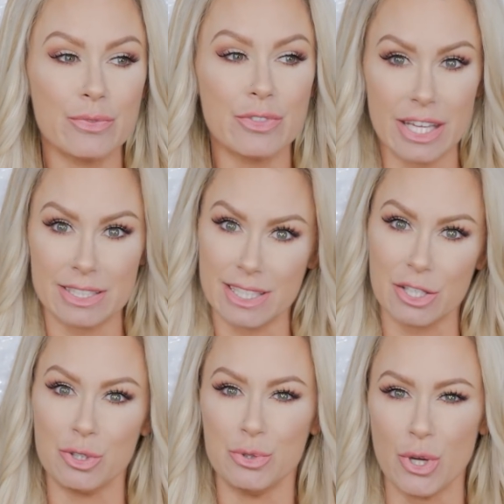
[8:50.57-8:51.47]
things
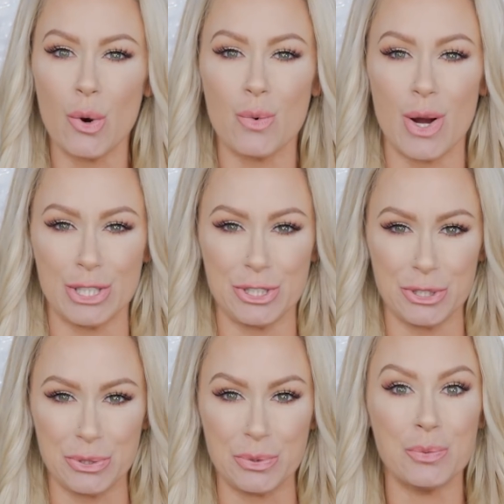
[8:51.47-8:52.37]
that you don't want to
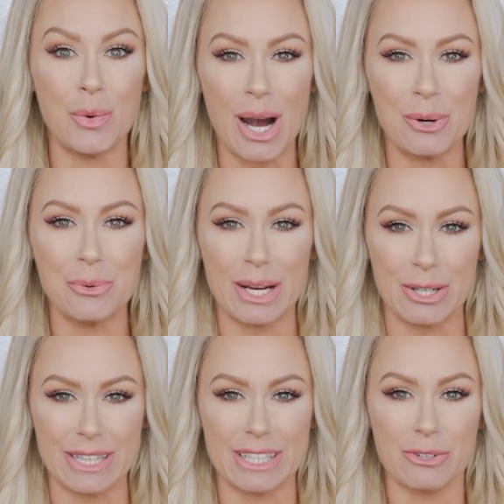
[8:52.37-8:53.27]
do while
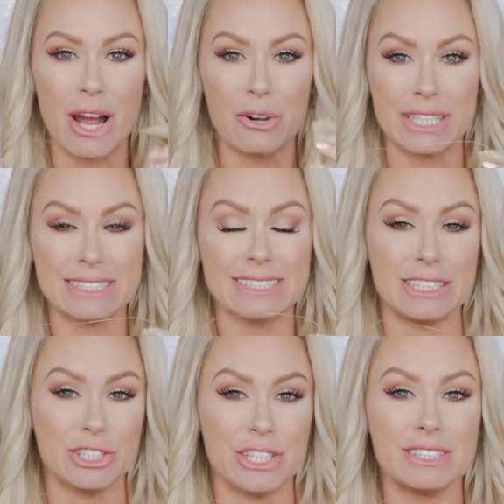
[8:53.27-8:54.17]
wearing the crown
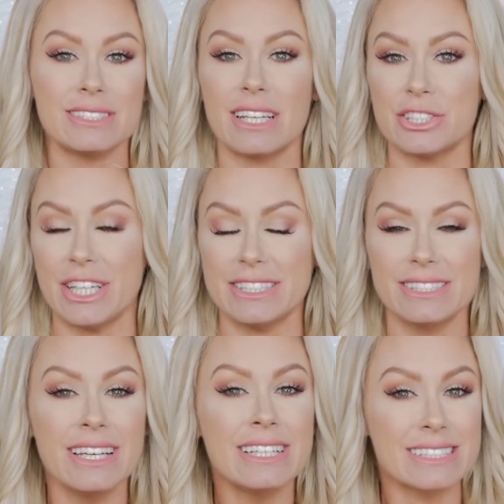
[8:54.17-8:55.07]
extension, such
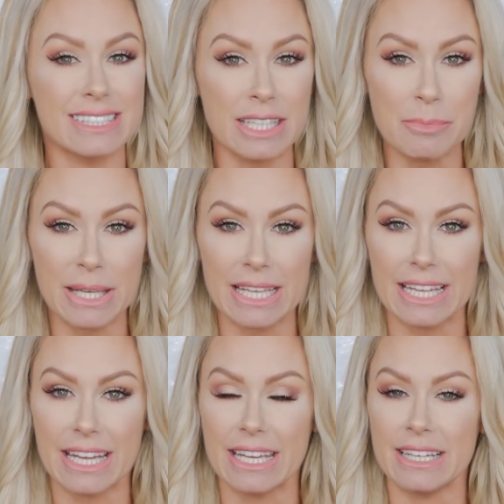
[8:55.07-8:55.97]
as sleeping
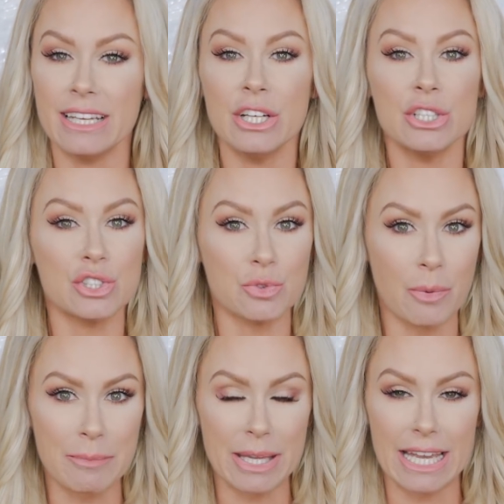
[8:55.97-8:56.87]
in it,
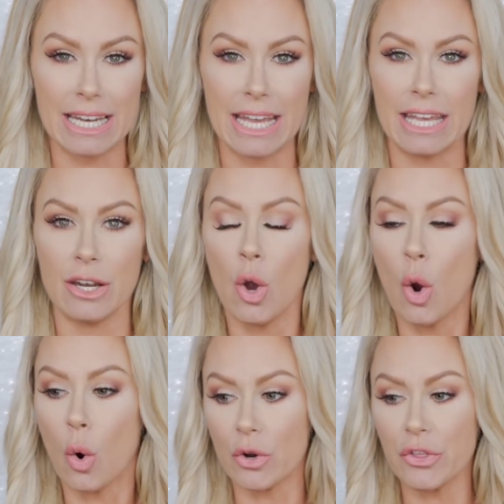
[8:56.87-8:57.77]
swimming in it,
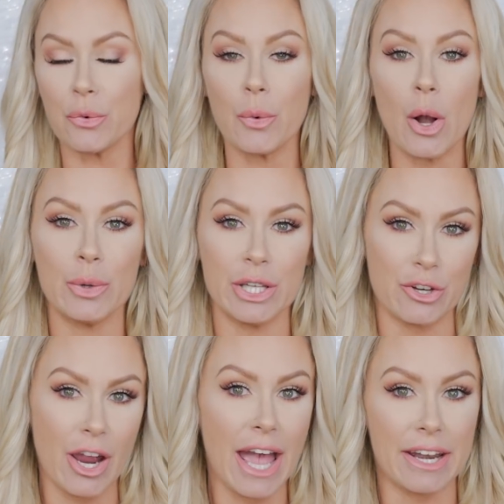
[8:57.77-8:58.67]
or throwing
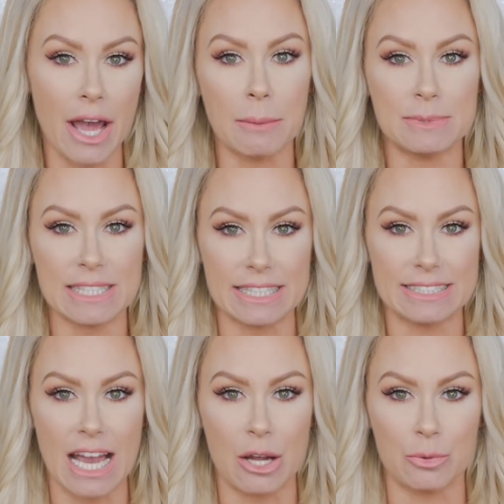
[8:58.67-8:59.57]
your head upside
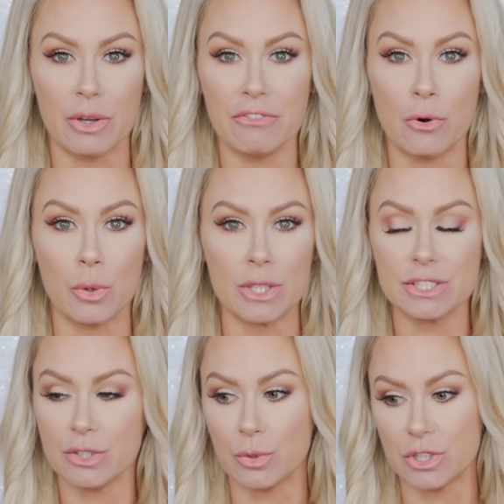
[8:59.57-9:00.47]
down with
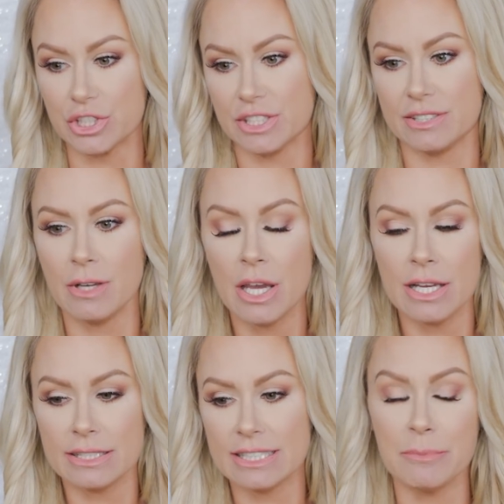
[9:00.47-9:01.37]
force, or just
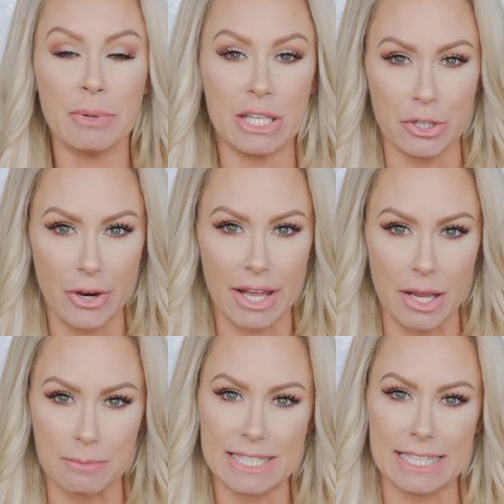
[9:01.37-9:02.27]
tipping your head
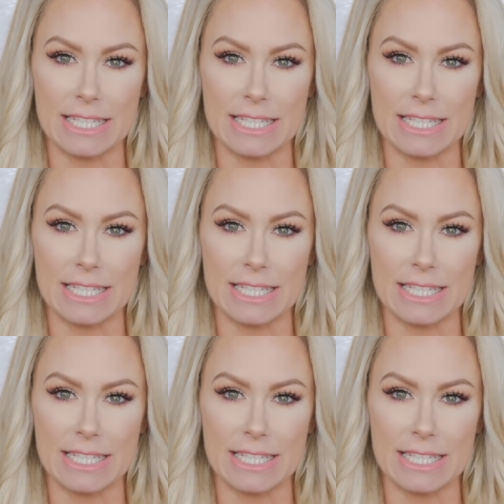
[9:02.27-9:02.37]
upside